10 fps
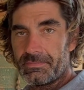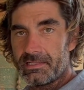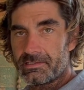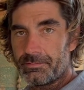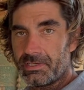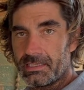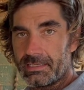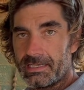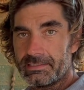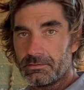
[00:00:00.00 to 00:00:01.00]
ends up being
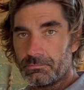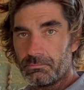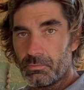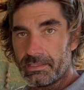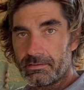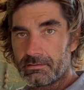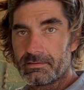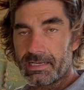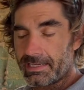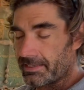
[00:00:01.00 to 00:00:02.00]
an ideal width,
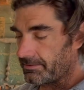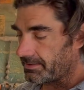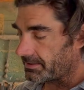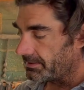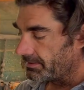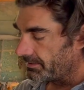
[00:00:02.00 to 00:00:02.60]
that kind of thing.